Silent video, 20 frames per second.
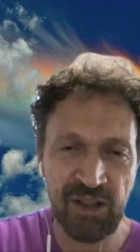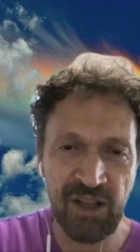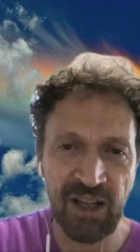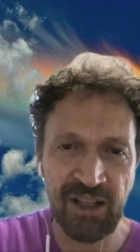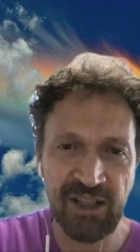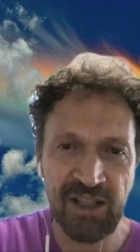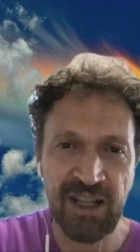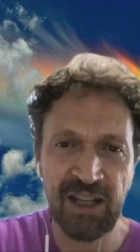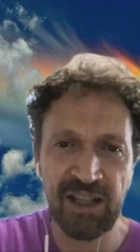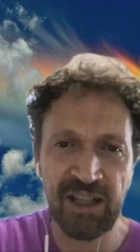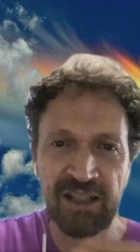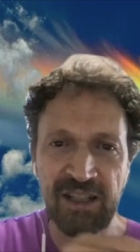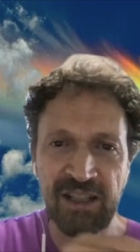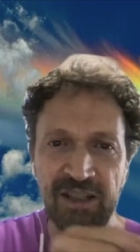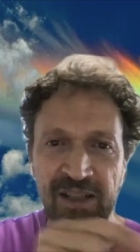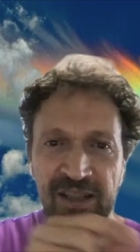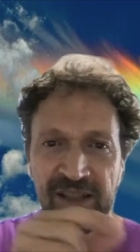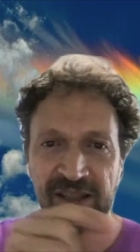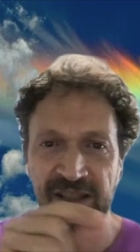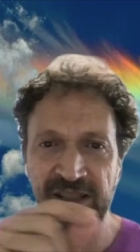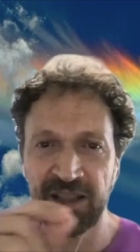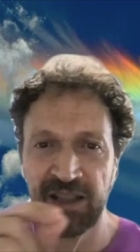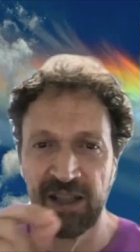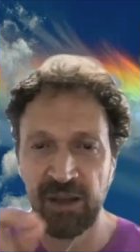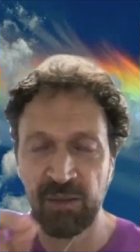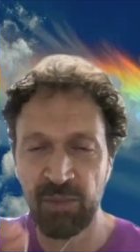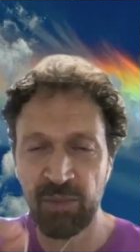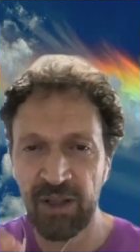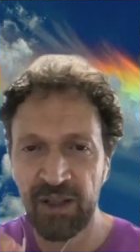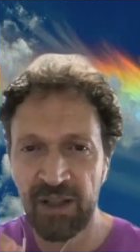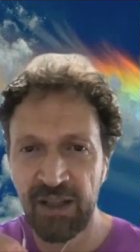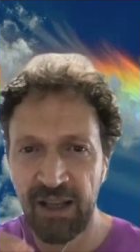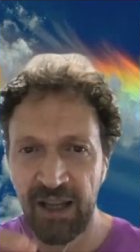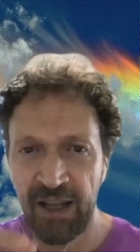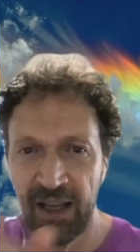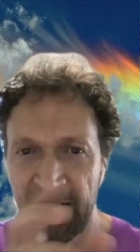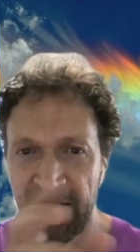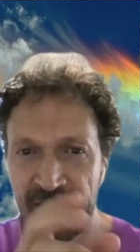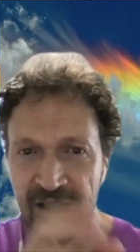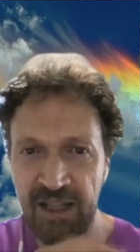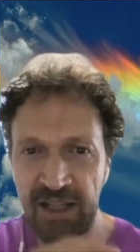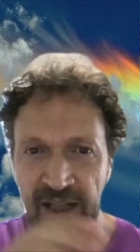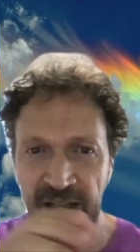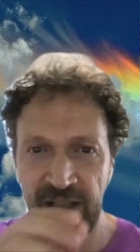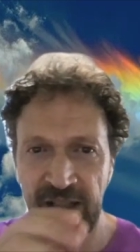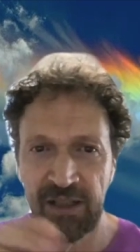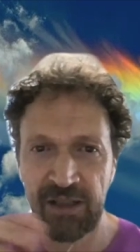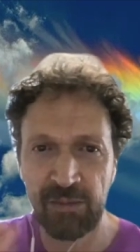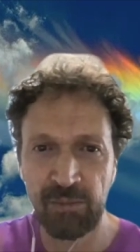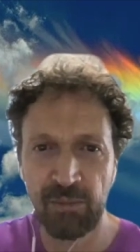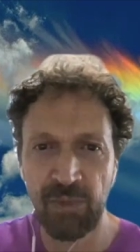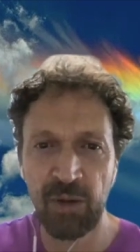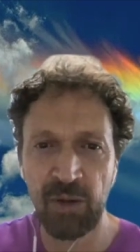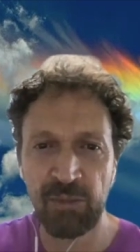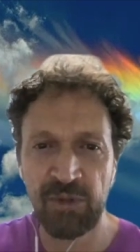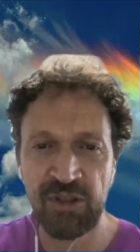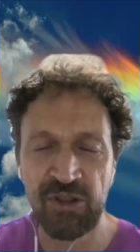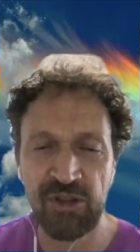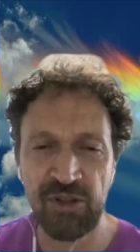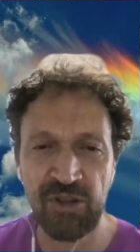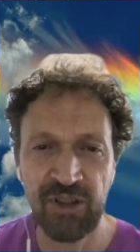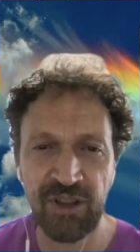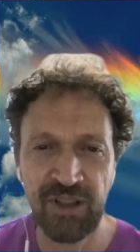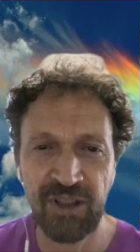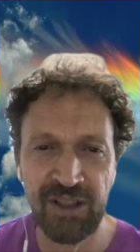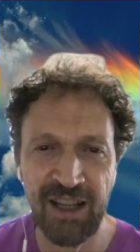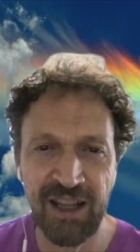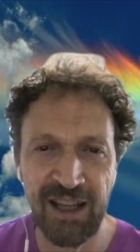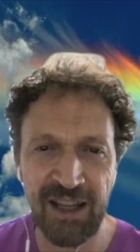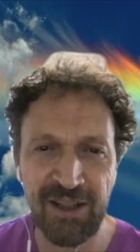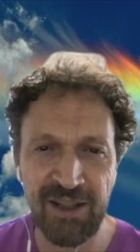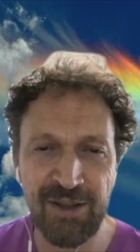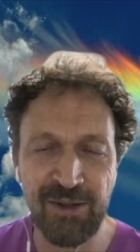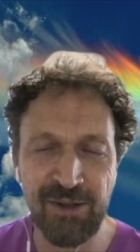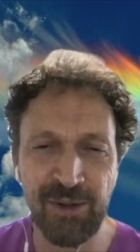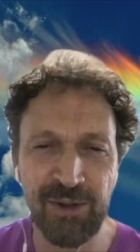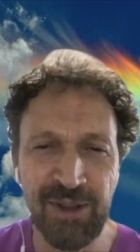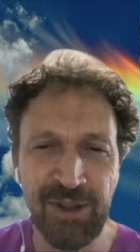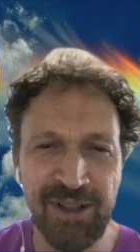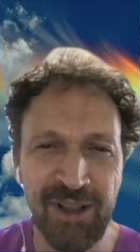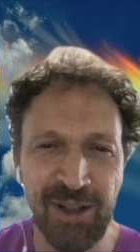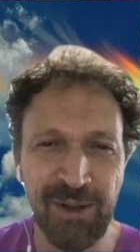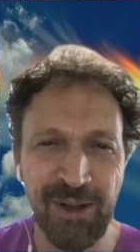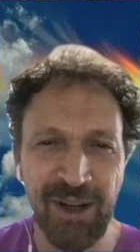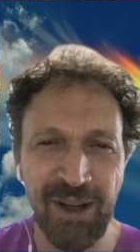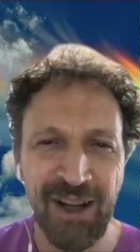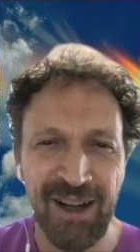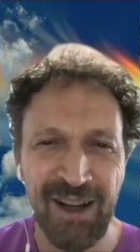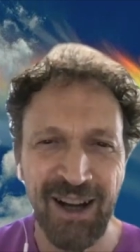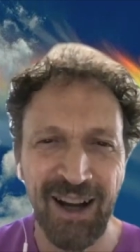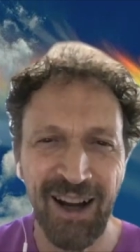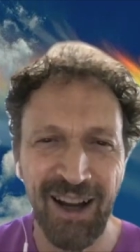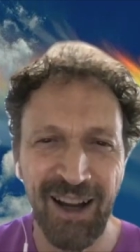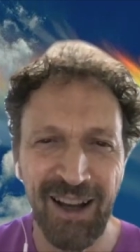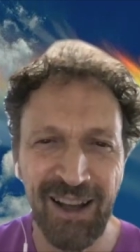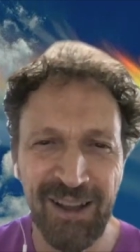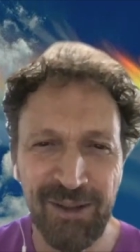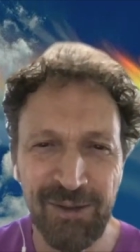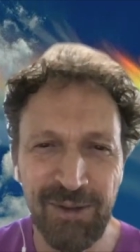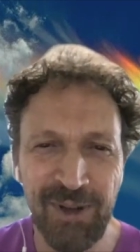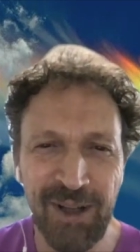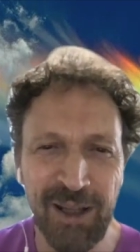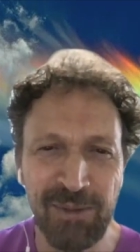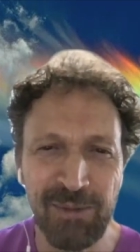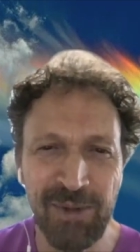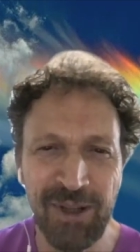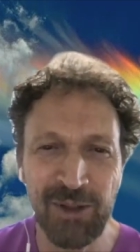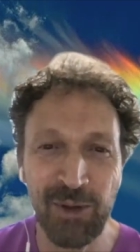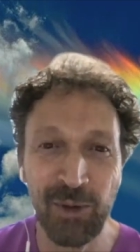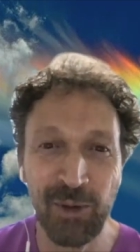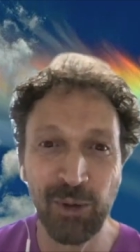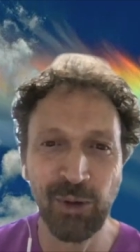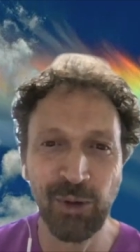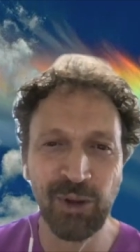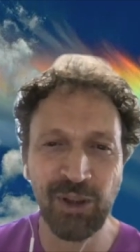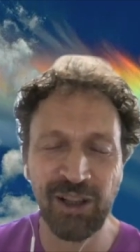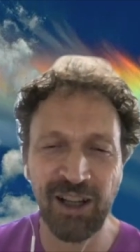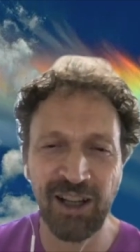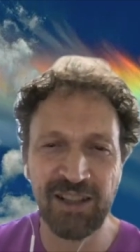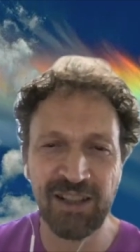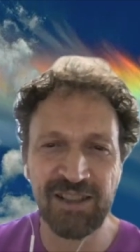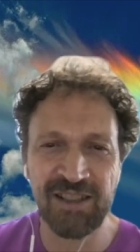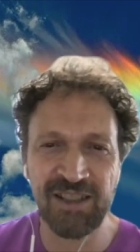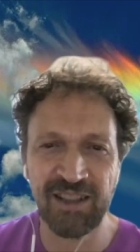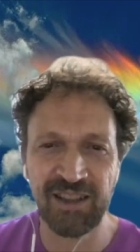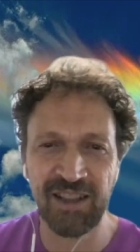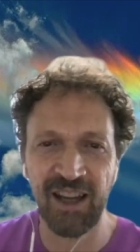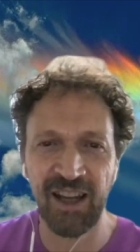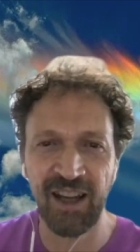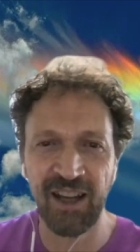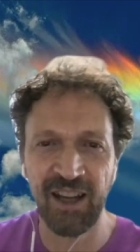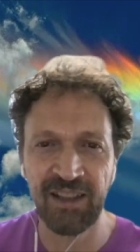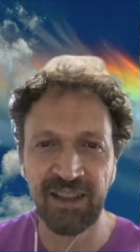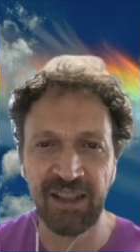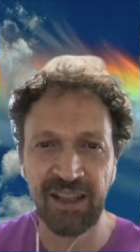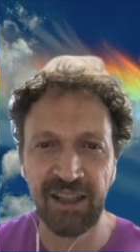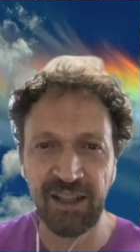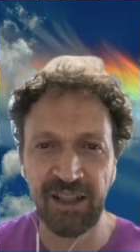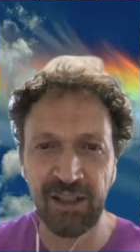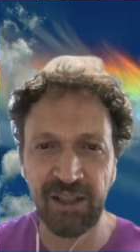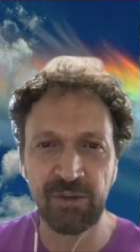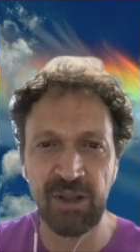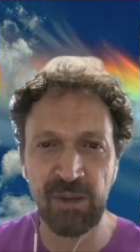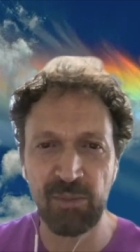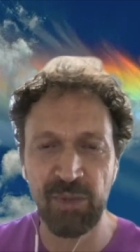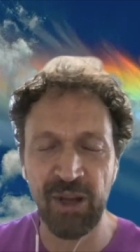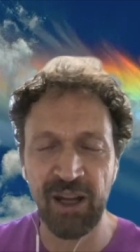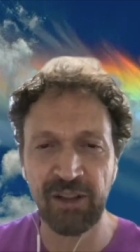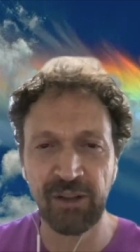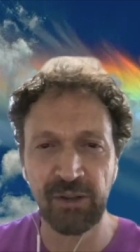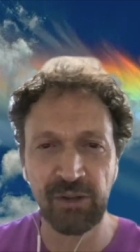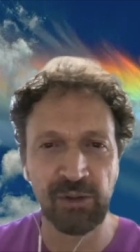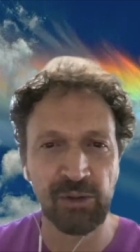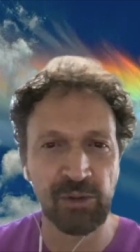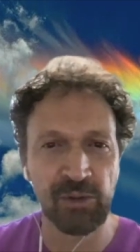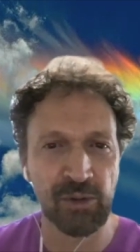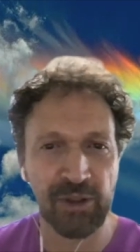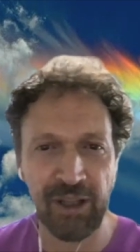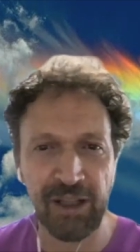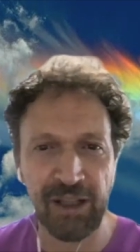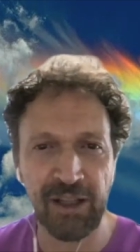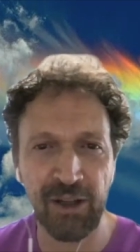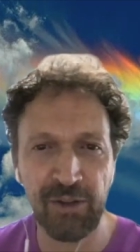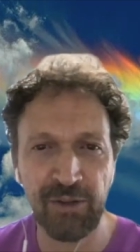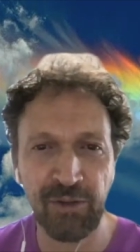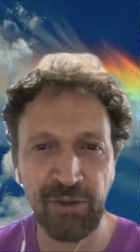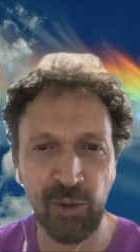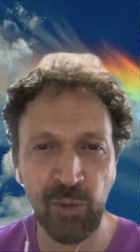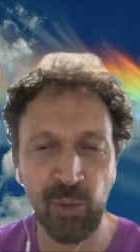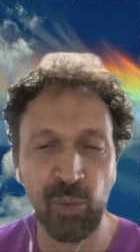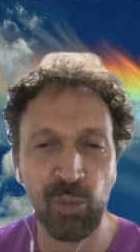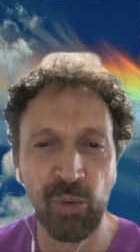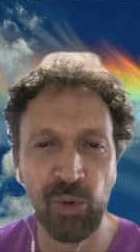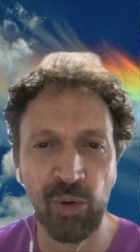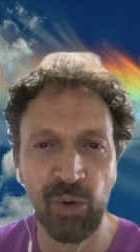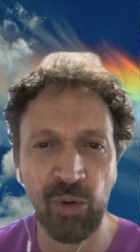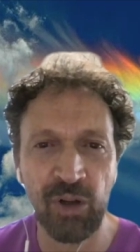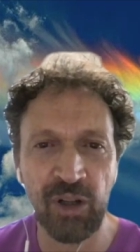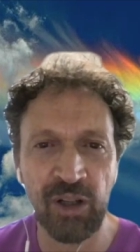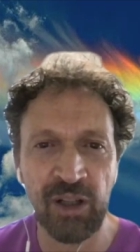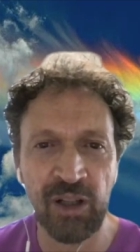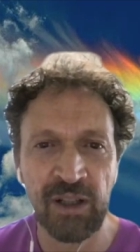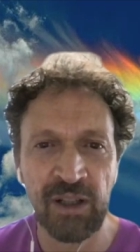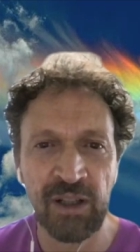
attending to sleep and attending to moments during the day is also, I recommend to all clients that they either get a rebounder or they go for a walk